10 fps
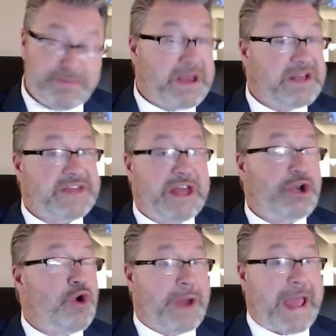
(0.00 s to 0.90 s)
because they
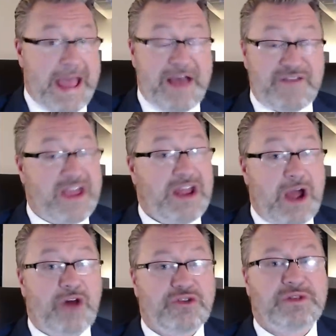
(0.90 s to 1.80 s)
don't have any
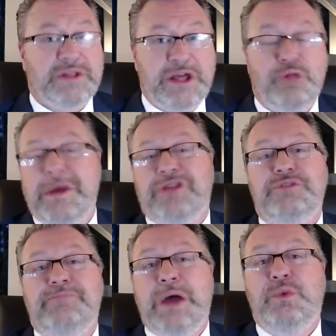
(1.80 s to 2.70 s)
other legal
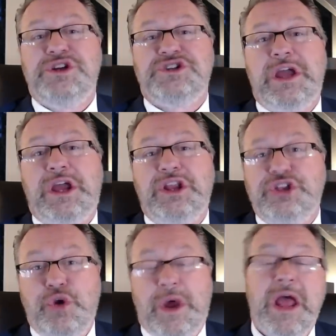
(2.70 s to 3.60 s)
method by which they can
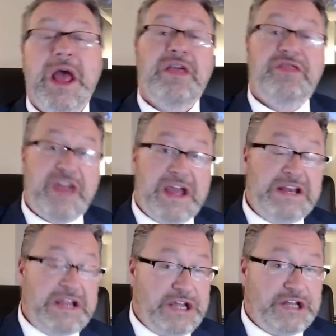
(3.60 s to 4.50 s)
do it. They
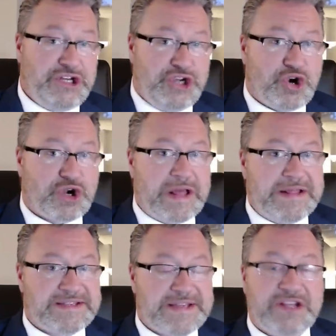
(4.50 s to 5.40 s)
need your
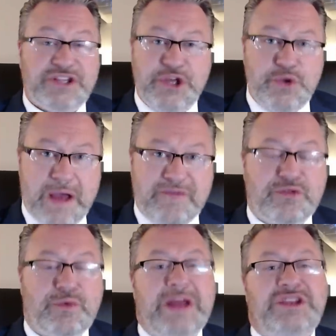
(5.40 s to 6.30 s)
consent. Do you have
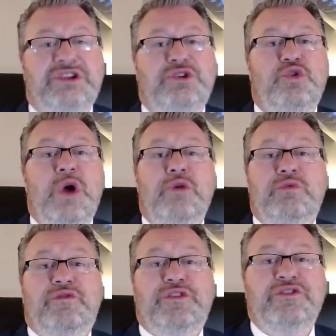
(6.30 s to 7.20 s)
the right to
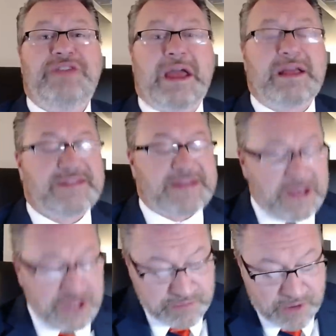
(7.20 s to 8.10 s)
refuse that
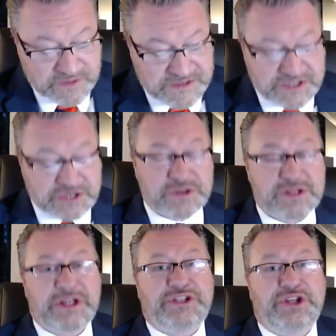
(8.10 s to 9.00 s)
consent? You most
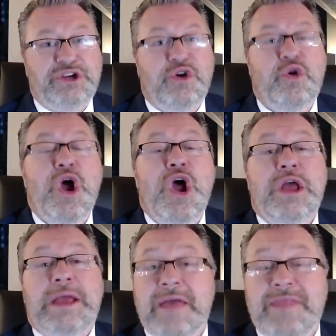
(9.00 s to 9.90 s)
certainly do.
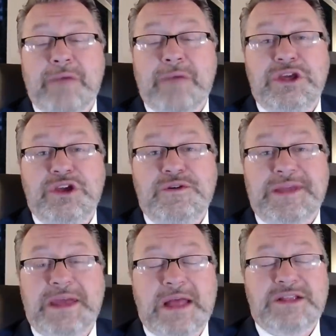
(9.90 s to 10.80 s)
Can that be used
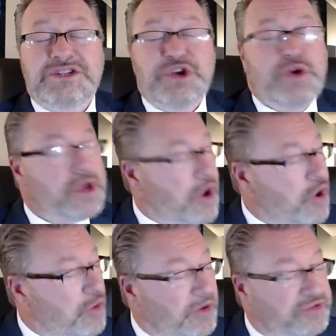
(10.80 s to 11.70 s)
against you? In
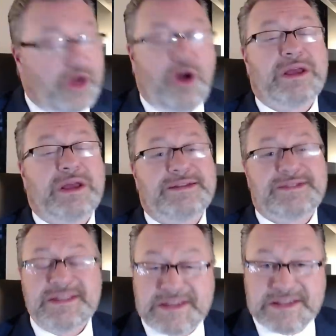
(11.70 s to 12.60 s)
almost all
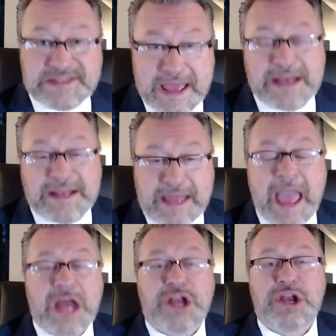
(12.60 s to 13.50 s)
instances, it
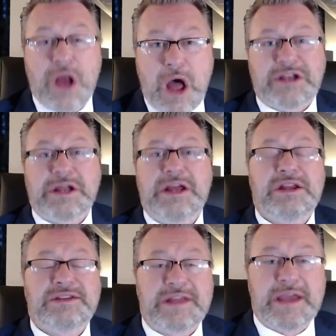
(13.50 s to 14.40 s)
cannot. It
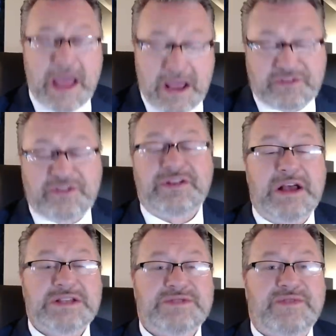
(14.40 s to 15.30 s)
is the
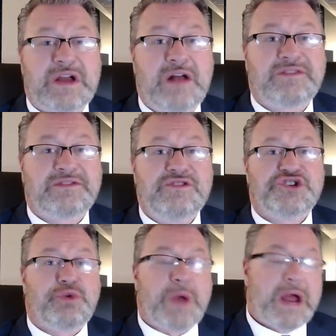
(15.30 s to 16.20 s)
exercise of a
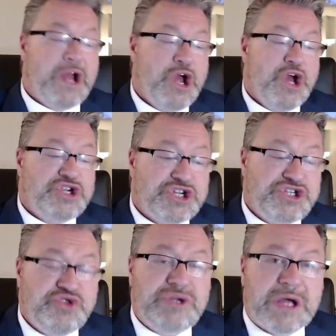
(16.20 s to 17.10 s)
constitutional right.
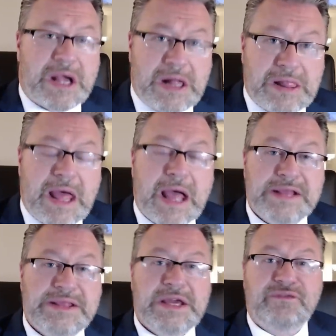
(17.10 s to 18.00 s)
Should you
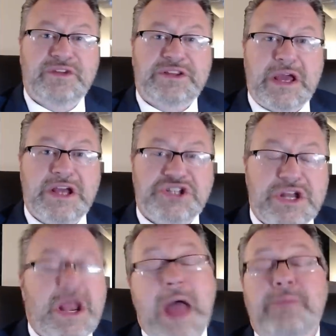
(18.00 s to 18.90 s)
decline the
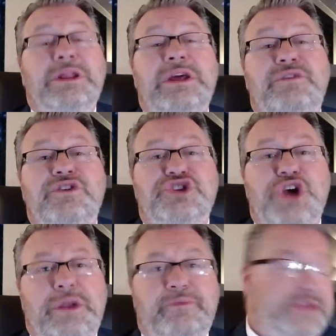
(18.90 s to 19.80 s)
invitation? I believe you
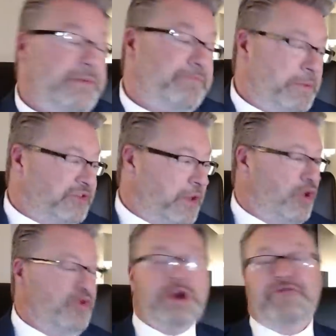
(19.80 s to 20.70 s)
should. Some people say,
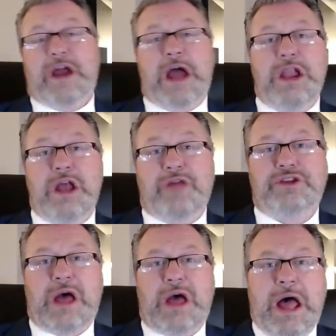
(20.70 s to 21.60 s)
well, what if I got
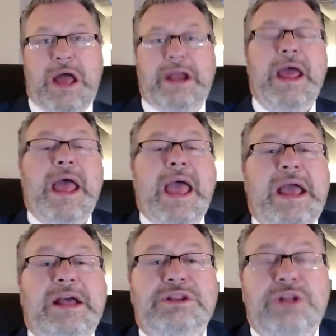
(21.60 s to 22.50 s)
nothing to hide?
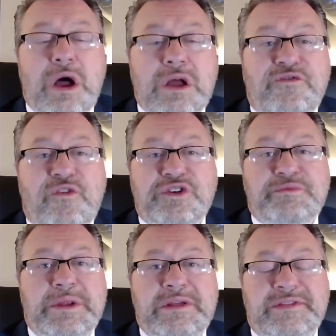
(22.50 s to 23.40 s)
Hey, law
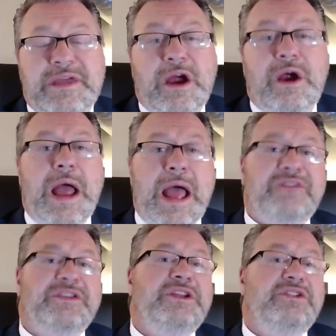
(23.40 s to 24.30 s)
enforcement is there
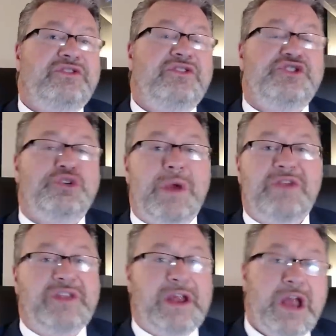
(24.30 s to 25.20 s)
asking to search your
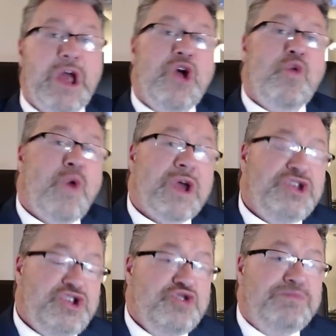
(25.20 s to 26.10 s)
resident. What
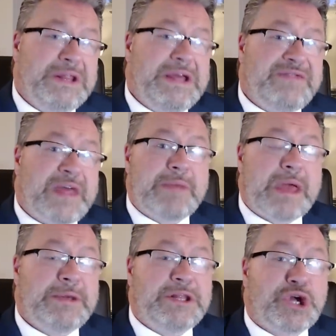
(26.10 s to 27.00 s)
you believe they
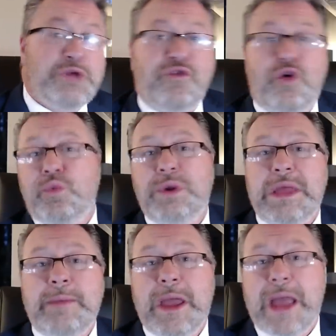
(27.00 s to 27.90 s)
may be looking for and what
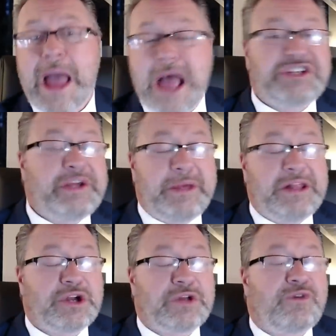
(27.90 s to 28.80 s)
they may actually be
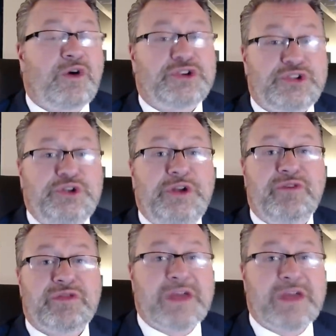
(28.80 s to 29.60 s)
looking for are two different